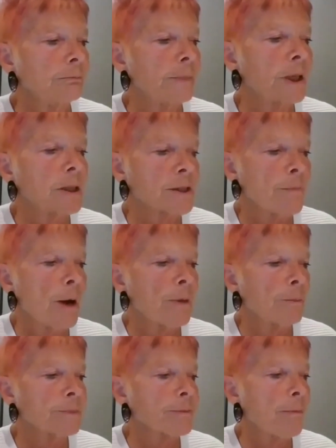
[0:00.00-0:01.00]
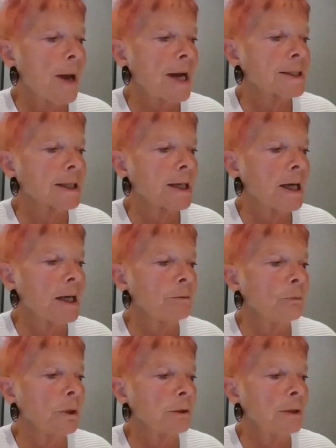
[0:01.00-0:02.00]
Because my mum's mad
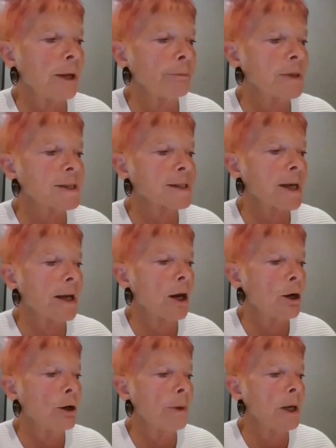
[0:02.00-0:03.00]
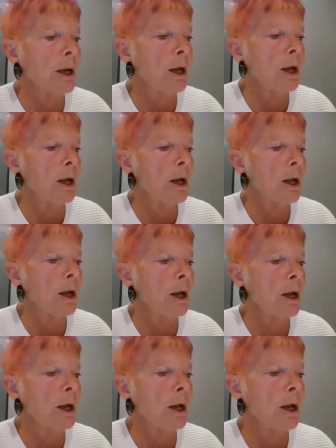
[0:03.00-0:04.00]
again, won't let me stay home
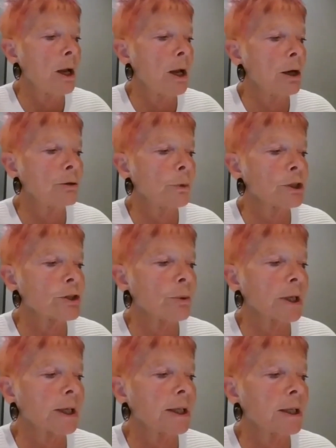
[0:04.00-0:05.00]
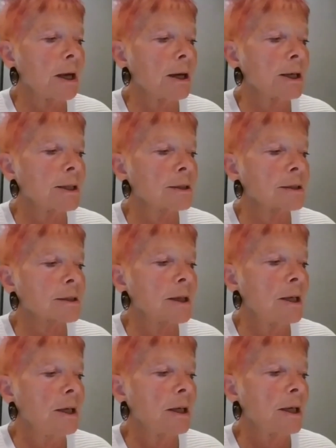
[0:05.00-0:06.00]
alone when she's working
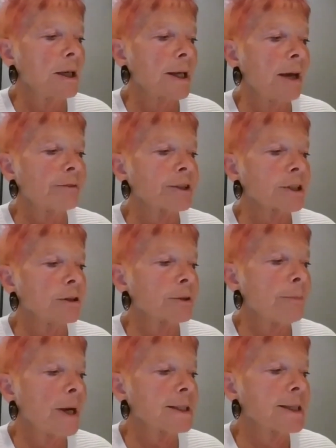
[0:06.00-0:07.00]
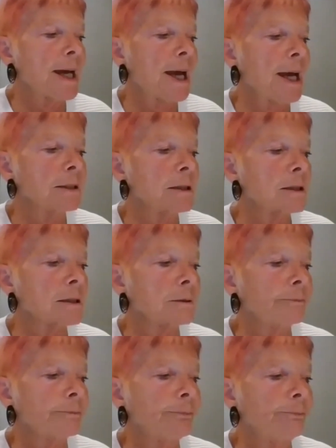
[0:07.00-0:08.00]
nights and I have to go to my
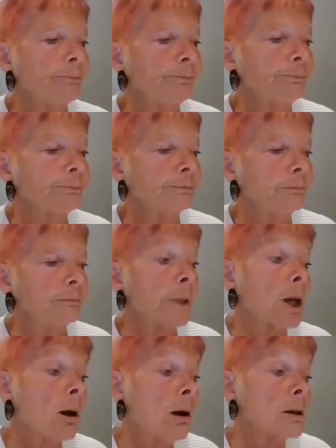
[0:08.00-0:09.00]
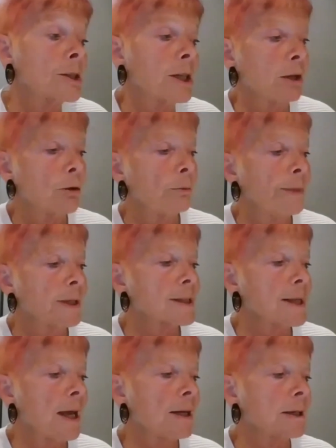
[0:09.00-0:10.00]
dad's. Because he called me a
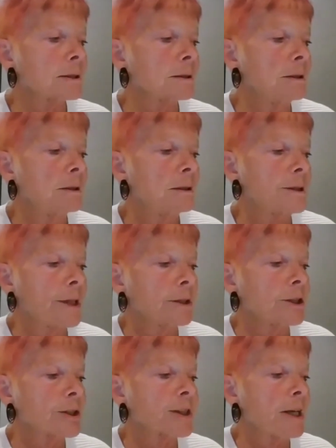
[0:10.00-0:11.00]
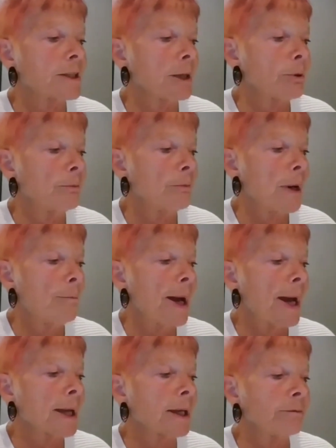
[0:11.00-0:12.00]
slut, said I'd just end up on my
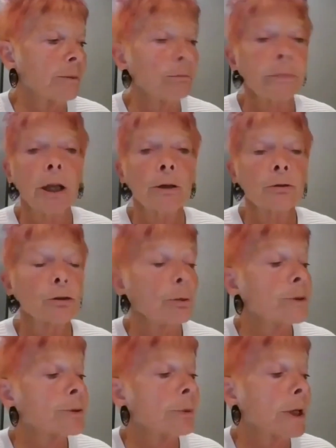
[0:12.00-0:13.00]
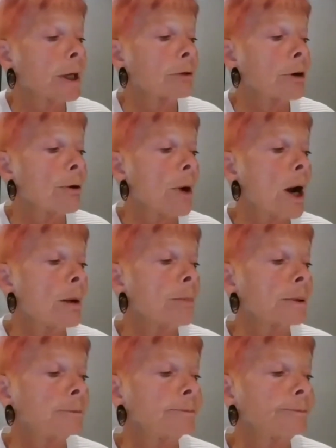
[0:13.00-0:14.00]
back giving blowjobs when I grow
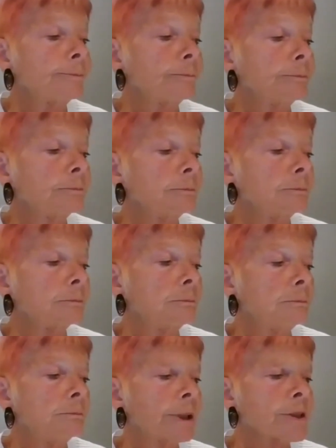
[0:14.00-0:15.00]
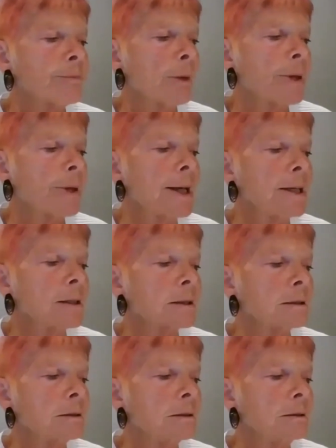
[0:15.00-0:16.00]
up. Because my period's late